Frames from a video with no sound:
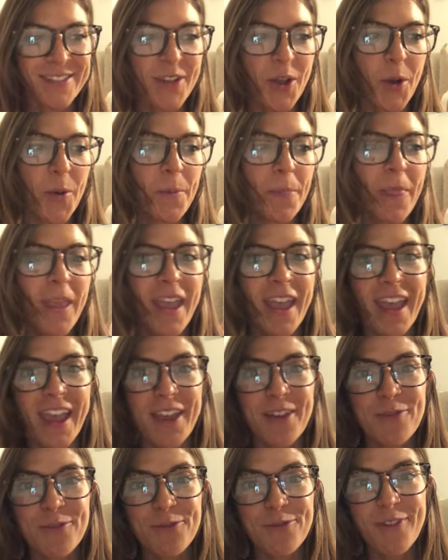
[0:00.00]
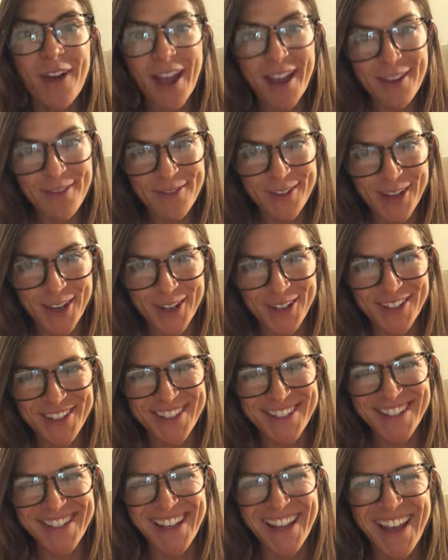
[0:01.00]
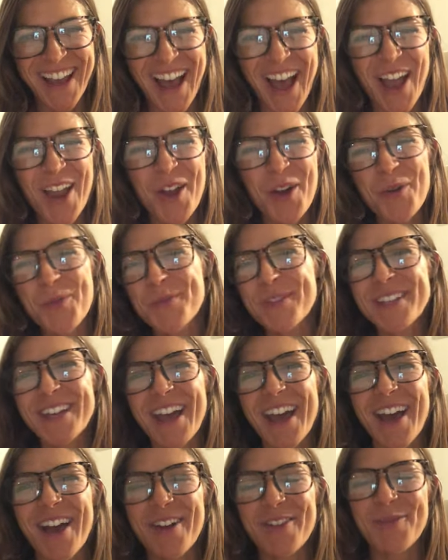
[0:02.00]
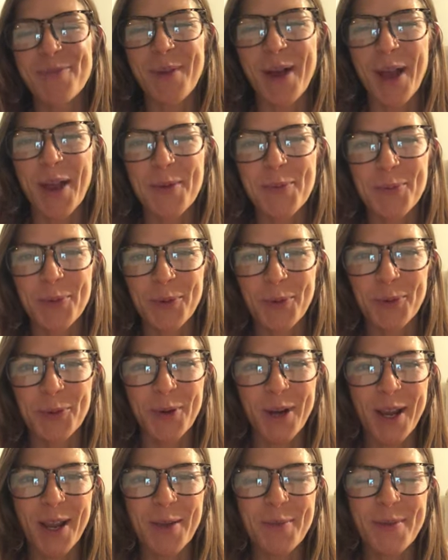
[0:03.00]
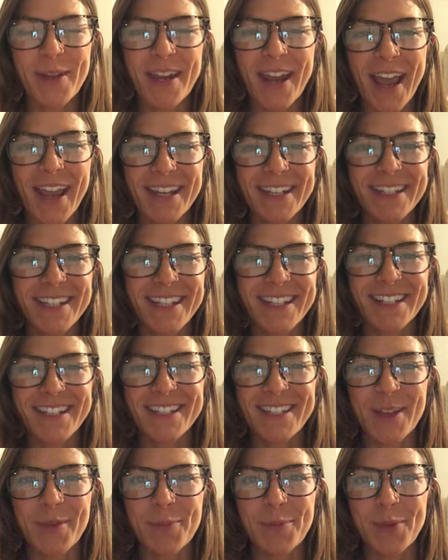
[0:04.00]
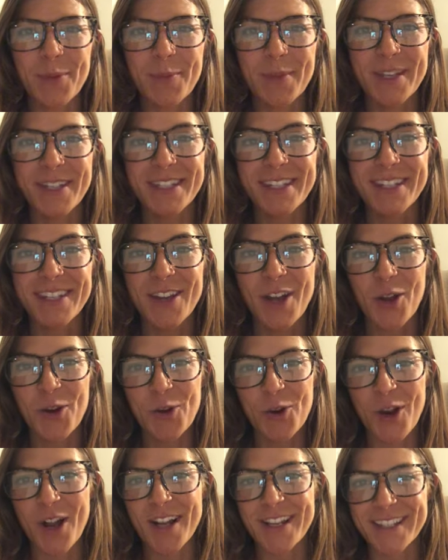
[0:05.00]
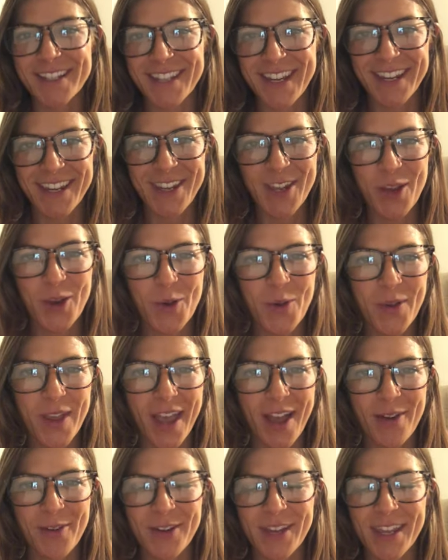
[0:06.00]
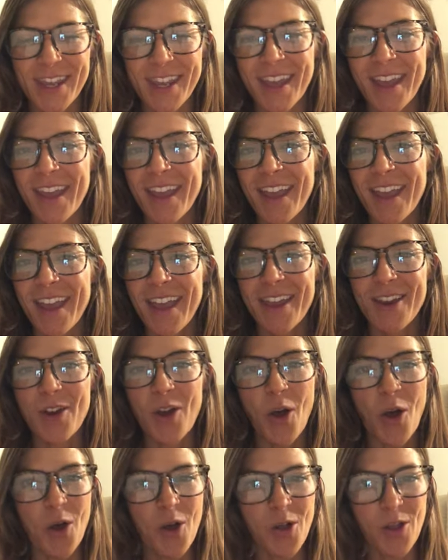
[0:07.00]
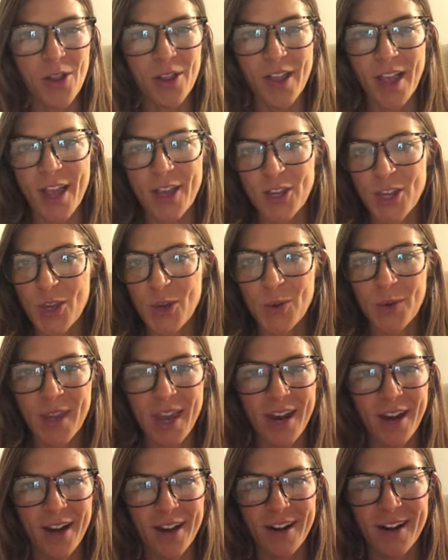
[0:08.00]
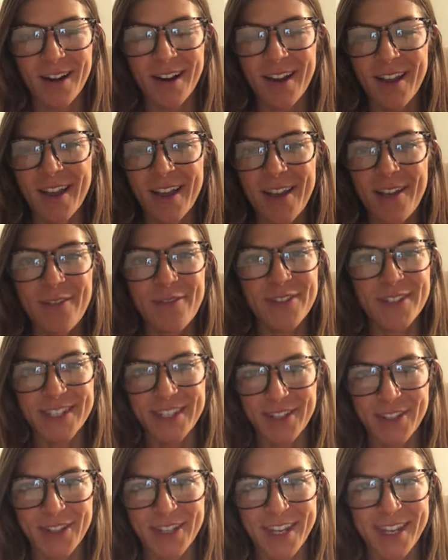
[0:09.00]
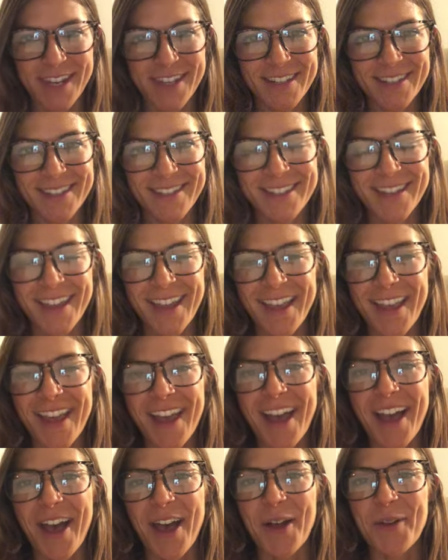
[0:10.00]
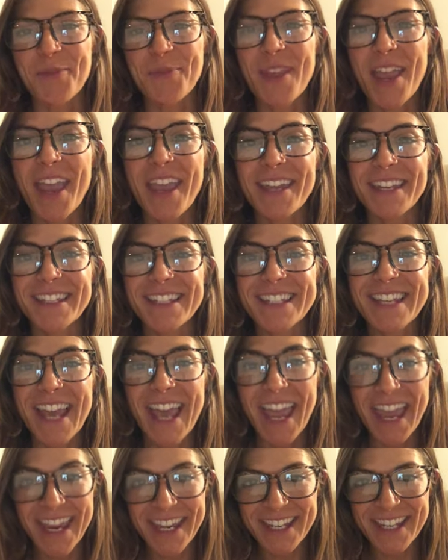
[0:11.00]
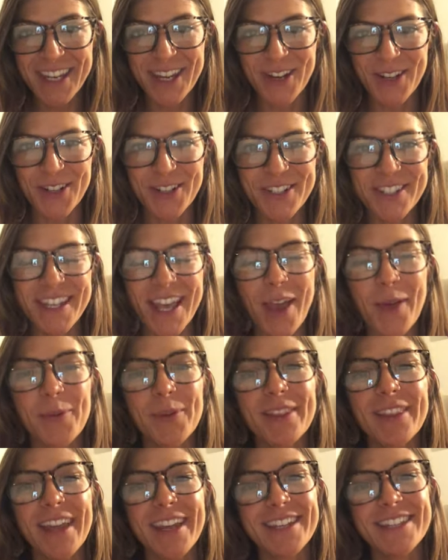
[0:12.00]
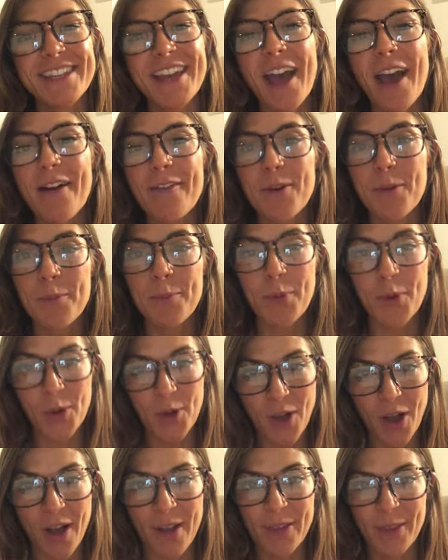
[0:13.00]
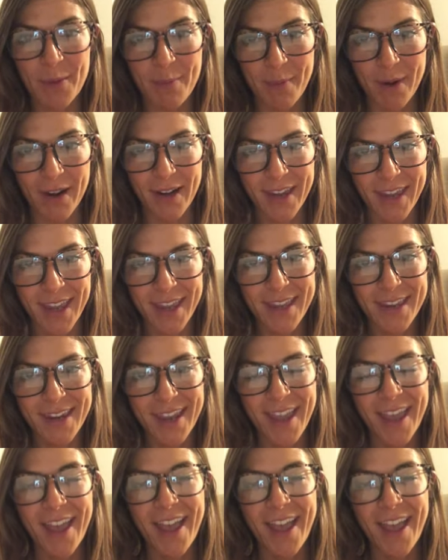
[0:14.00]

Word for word: So in five years, I hope to have my program and ideas implemented across San Diego County in all acute care facilities. Um, in 10 years, I would like to have a book on the market.